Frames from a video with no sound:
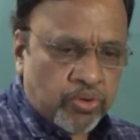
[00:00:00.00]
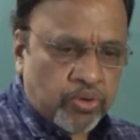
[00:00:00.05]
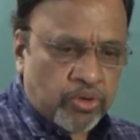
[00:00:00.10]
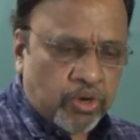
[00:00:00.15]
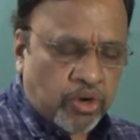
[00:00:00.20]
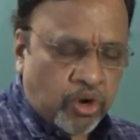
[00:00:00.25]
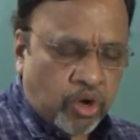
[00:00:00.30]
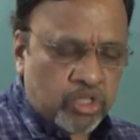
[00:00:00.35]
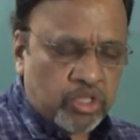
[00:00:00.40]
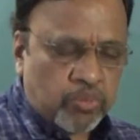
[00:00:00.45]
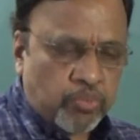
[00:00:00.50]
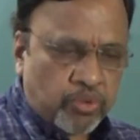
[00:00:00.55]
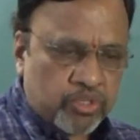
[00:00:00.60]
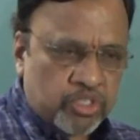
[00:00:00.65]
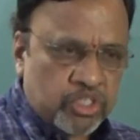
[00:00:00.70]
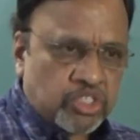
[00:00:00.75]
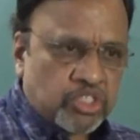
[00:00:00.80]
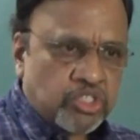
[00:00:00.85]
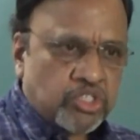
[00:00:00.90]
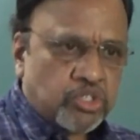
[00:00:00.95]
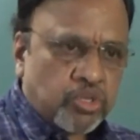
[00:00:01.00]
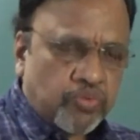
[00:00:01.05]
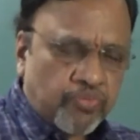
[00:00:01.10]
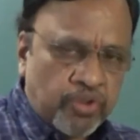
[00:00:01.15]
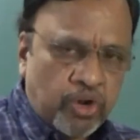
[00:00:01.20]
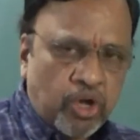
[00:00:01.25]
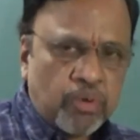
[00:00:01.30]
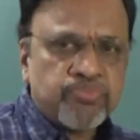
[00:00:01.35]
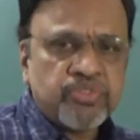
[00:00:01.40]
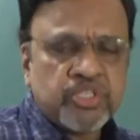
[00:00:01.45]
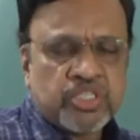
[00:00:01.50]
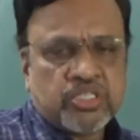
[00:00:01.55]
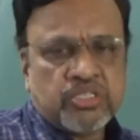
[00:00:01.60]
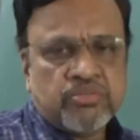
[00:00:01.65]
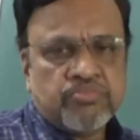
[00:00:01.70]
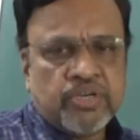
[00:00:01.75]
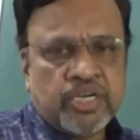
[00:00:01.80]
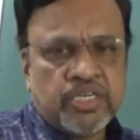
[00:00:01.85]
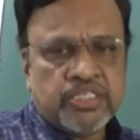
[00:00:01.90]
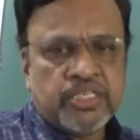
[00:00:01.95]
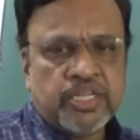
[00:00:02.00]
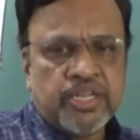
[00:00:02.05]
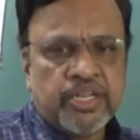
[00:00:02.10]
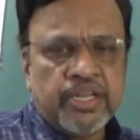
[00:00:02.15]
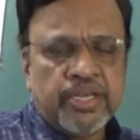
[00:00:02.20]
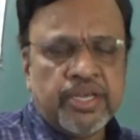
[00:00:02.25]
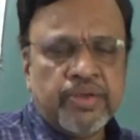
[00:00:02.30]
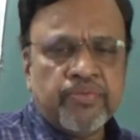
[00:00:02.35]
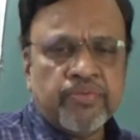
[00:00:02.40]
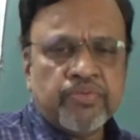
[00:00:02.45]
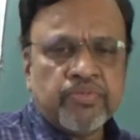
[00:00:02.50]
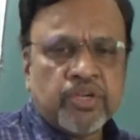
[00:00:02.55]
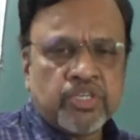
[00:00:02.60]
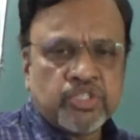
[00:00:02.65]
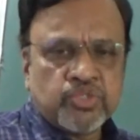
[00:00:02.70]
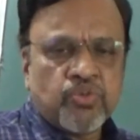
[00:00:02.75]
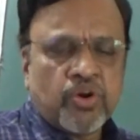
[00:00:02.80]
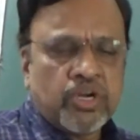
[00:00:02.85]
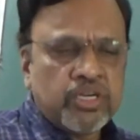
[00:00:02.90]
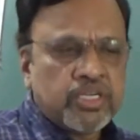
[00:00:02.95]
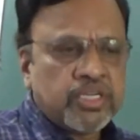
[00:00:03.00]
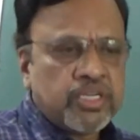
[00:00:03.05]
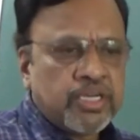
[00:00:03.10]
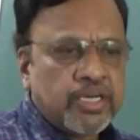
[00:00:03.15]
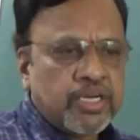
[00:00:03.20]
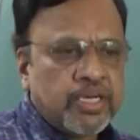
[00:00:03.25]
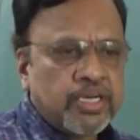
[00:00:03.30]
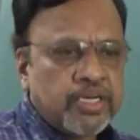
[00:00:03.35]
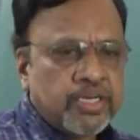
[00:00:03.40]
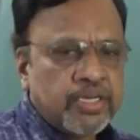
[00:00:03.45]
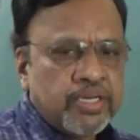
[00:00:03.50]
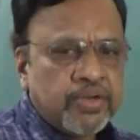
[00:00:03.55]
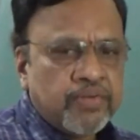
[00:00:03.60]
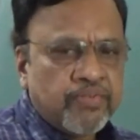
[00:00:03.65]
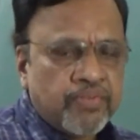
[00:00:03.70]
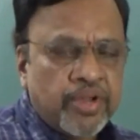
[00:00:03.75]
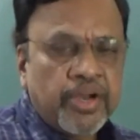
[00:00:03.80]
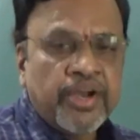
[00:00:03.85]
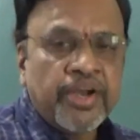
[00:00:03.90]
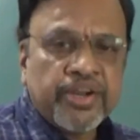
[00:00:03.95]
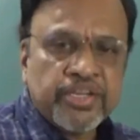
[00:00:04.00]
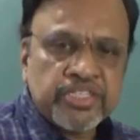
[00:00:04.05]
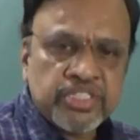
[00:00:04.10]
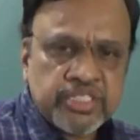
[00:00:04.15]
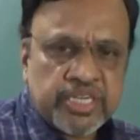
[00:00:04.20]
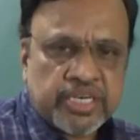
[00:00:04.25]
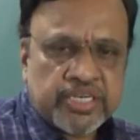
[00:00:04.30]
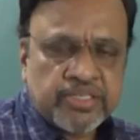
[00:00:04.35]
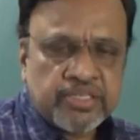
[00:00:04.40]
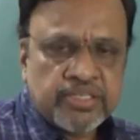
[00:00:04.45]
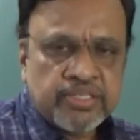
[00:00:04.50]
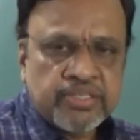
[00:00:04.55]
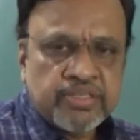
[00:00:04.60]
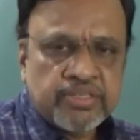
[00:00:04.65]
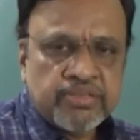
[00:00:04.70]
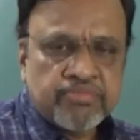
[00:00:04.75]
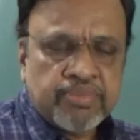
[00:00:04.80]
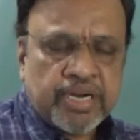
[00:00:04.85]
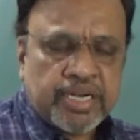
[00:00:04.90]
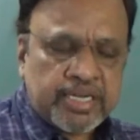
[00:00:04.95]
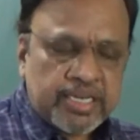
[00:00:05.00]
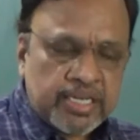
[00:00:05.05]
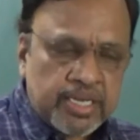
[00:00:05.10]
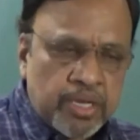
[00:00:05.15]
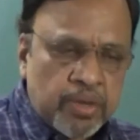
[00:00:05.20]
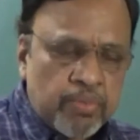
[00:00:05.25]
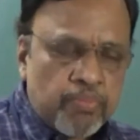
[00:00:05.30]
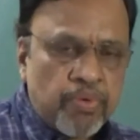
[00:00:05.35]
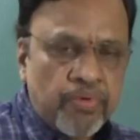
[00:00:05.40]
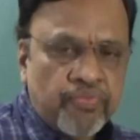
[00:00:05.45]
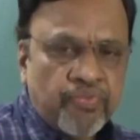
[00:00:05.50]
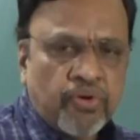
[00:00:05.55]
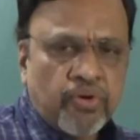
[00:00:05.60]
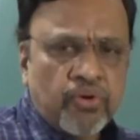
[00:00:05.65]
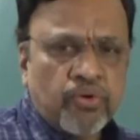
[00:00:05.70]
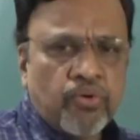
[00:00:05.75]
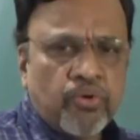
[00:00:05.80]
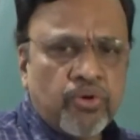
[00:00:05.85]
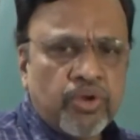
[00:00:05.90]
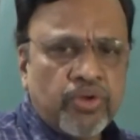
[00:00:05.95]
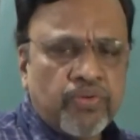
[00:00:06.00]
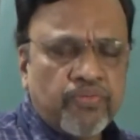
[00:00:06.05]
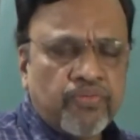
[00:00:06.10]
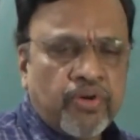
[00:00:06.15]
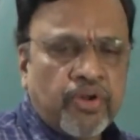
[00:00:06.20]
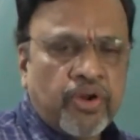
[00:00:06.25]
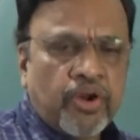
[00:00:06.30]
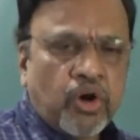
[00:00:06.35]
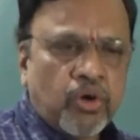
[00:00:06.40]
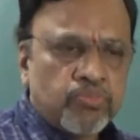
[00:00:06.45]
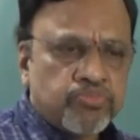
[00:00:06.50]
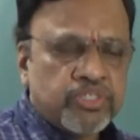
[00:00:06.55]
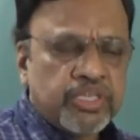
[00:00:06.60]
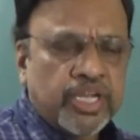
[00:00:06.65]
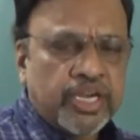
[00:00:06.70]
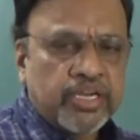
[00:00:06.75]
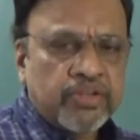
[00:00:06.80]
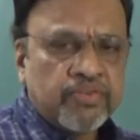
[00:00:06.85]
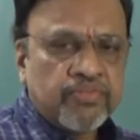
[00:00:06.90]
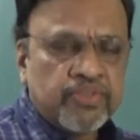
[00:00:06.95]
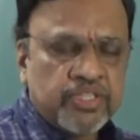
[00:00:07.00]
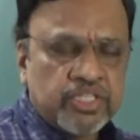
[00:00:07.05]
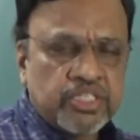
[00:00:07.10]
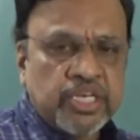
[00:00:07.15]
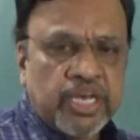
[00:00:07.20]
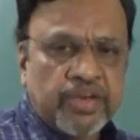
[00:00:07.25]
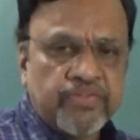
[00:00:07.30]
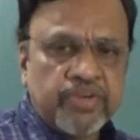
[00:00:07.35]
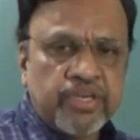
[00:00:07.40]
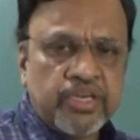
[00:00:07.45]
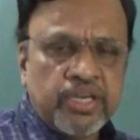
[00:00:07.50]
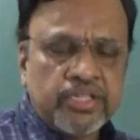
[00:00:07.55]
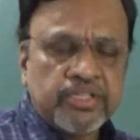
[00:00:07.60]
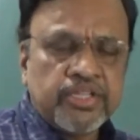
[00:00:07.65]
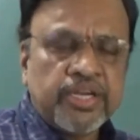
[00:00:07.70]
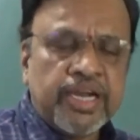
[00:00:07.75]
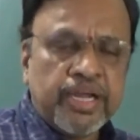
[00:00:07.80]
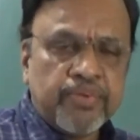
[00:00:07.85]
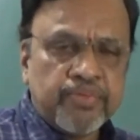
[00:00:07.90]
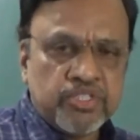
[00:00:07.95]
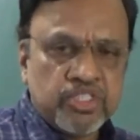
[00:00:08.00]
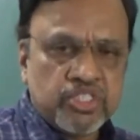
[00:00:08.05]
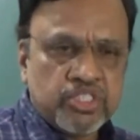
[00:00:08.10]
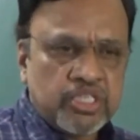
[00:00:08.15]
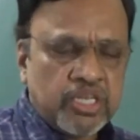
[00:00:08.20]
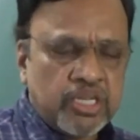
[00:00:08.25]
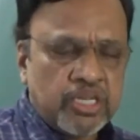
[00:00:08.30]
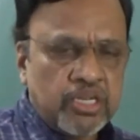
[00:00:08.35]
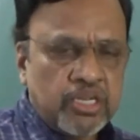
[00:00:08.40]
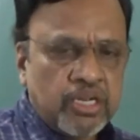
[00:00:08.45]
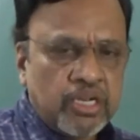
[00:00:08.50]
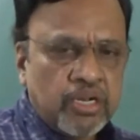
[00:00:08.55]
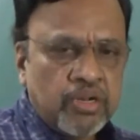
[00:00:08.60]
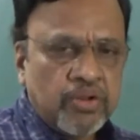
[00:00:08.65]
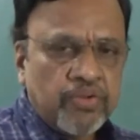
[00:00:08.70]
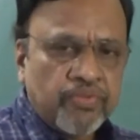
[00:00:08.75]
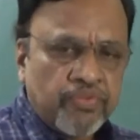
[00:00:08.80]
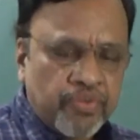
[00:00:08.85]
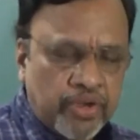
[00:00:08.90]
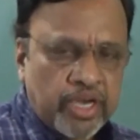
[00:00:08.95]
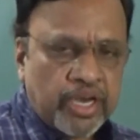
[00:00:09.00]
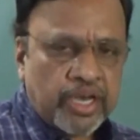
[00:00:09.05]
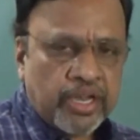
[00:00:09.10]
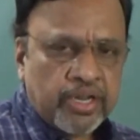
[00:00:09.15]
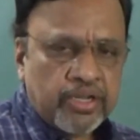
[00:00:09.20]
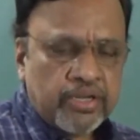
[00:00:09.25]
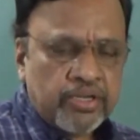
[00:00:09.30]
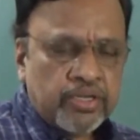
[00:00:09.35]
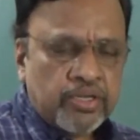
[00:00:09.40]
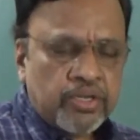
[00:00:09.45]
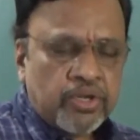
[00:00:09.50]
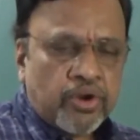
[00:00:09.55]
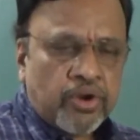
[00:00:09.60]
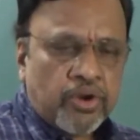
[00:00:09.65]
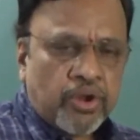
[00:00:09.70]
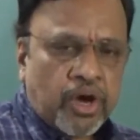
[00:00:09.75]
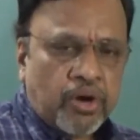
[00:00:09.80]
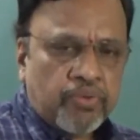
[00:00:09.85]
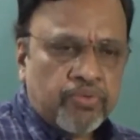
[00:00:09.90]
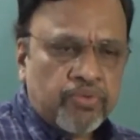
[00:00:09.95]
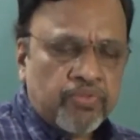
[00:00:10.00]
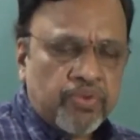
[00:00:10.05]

draw the projections of an object, because generally that's what we are interested. But before going for an object which is having a three-dimensional figure, now